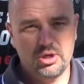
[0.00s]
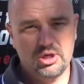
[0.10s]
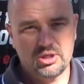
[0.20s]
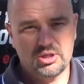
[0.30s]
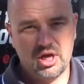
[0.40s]
you
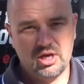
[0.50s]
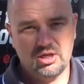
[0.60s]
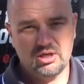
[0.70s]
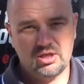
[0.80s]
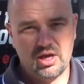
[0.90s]
need to
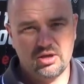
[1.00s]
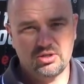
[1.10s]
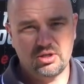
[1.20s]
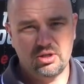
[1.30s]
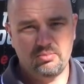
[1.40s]
tighten it down
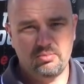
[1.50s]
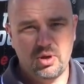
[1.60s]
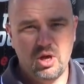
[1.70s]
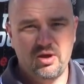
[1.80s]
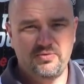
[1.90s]
until the
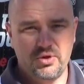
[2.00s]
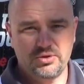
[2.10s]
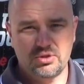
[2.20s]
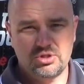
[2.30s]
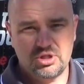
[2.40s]

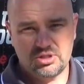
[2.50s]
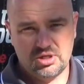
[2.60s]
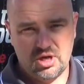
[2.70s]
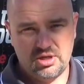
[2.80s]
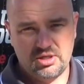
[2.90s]
filter just
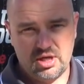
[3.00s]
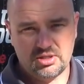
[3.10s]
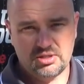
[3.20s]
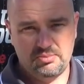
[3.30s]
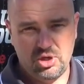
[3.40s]

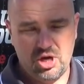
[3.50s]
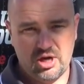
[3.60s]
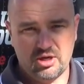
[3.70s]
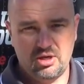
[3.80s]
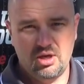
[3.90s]
contacts the
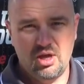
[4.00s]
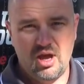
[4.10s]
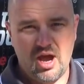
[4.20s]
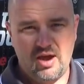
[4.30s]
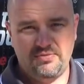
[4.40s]
block.
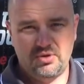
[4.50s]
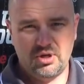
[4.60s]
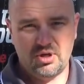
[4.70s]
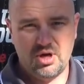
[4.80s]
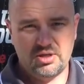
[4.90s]
After
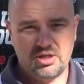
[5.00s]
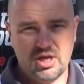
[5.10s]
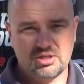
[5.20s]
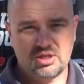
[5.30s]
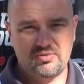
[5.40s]
it
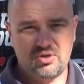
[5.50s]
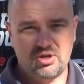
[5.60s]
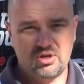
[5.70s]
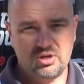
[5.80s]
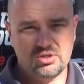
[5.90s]
contacts, give it an
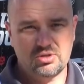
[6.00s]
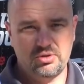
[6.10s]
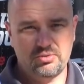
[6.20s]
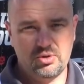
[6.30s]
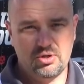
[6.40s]
additional
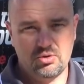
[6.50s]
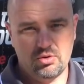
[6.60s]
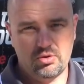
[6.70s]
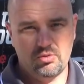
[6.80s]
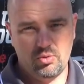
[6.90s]
3
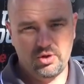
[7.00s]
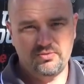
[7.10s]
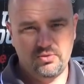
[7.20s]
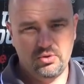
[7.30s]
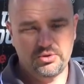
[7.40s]
quarter to 1
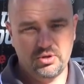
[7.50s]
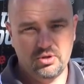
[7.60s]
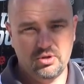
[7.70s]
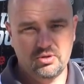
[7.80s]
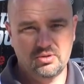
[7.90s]
full turn.